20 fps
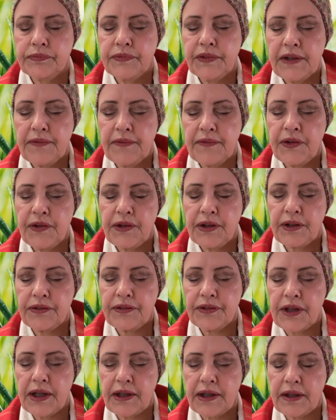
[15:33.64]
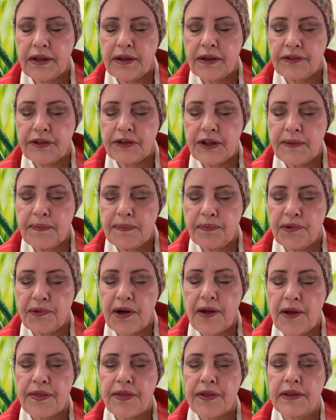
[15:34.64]
And if you can take a deep
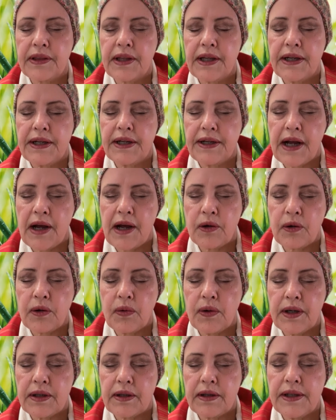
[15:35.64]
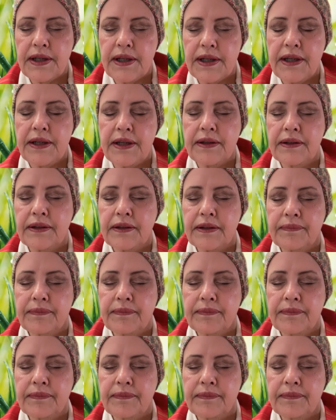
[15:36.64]
breath and let it out quickly,